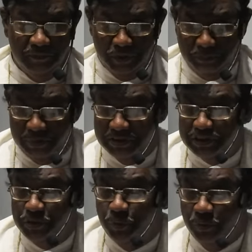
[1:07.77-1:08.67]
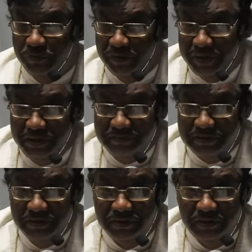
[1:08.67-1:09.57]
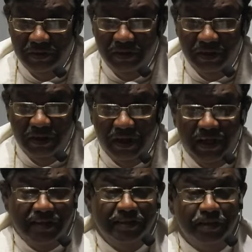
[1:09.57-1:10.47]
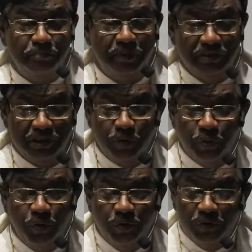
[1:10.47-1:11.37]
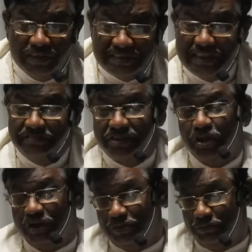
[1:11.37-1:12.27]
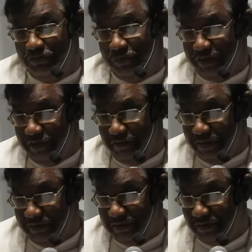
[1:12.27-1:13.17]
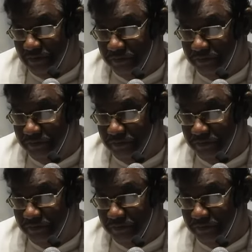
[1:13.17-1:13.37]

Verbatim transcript: the person who forgives and the person who receives God's forgiveness.